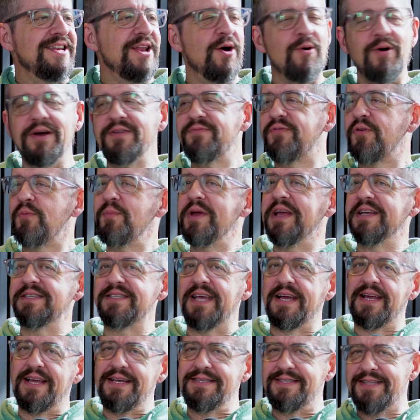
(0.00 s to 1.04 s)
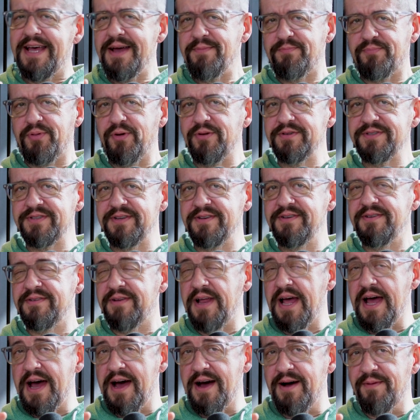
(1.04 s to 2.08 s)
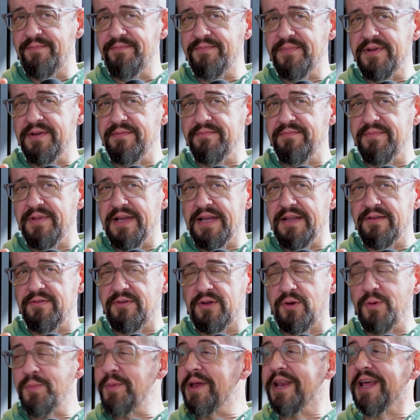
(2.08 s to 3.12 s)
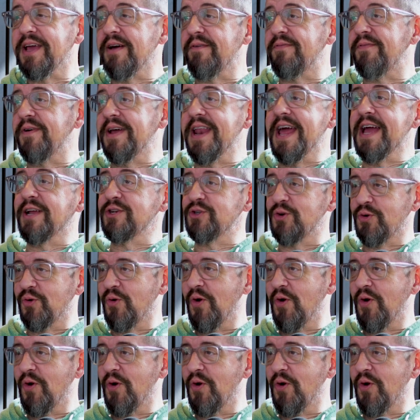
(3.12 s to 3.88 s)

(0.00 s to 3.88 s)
No, for me, it's like, is that person committing a financial